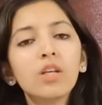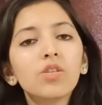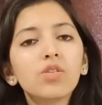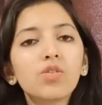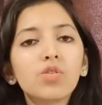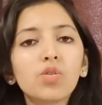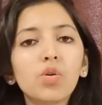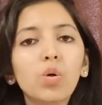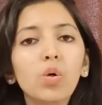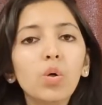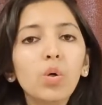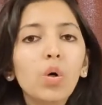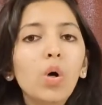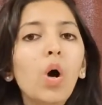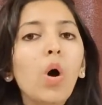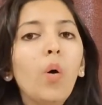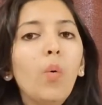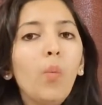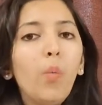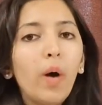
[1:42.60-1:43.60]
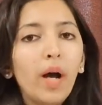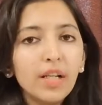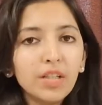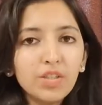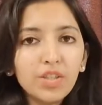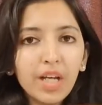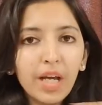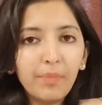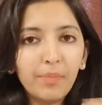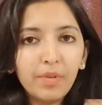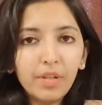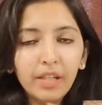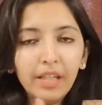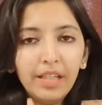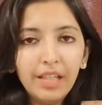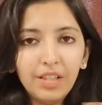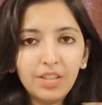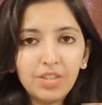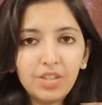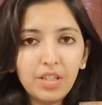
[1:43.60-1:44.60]
so one chapter
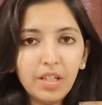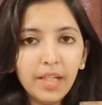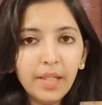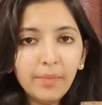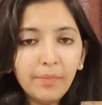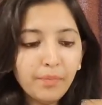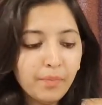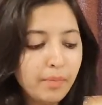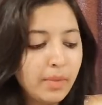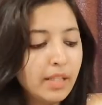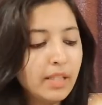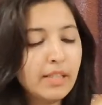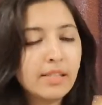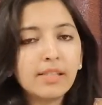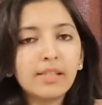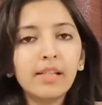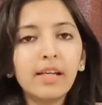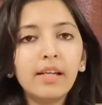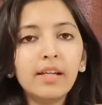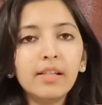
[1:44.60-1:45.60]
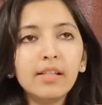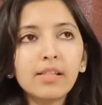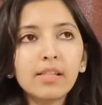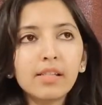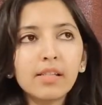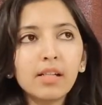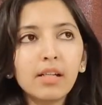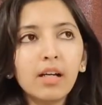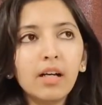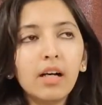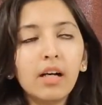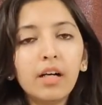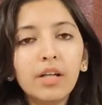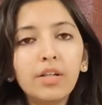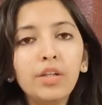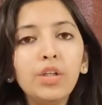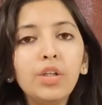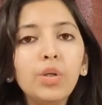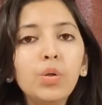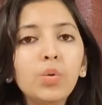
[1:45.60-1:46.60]
each day because there is a
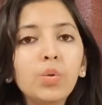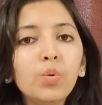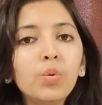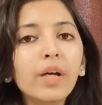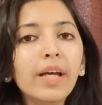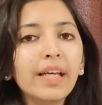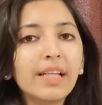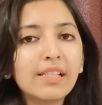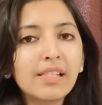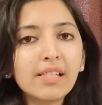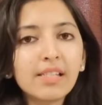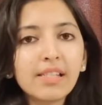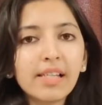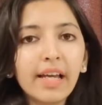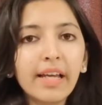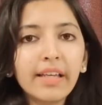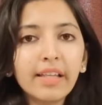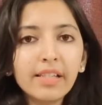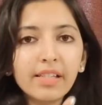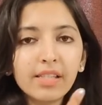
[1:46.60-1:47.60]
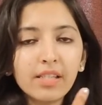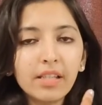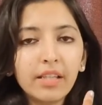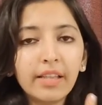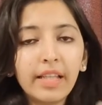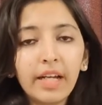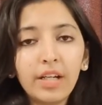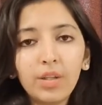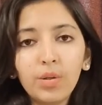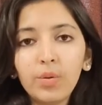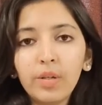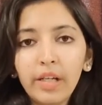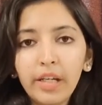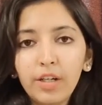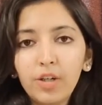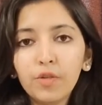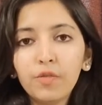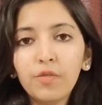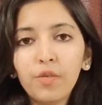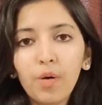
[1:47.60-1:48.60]
new exercise that you
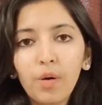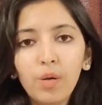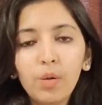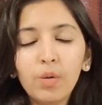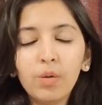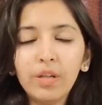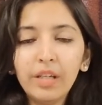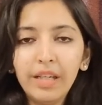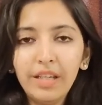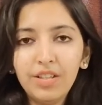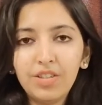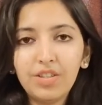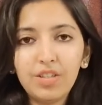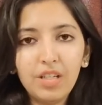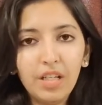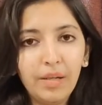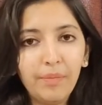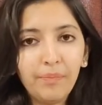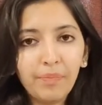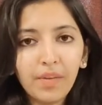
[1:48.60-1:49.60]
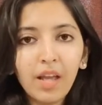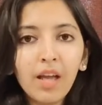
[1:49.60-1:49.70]
need to follow each day